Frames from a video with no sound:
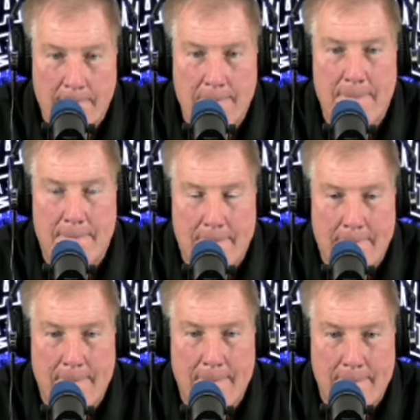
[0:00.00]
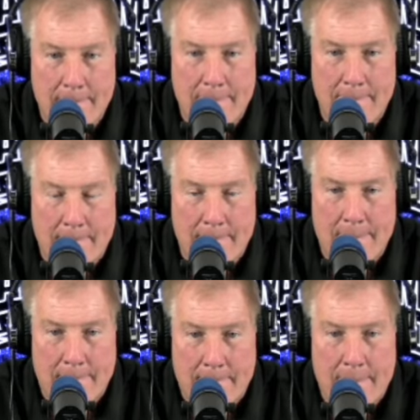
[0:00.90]

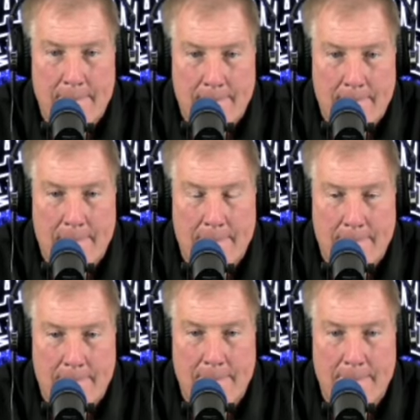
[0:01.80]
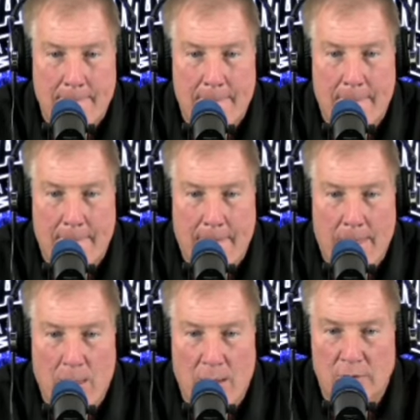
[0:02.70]

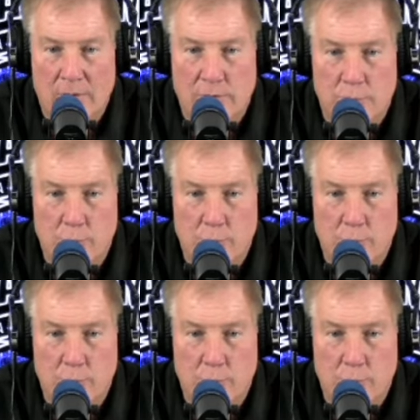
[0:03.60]
(not speaking)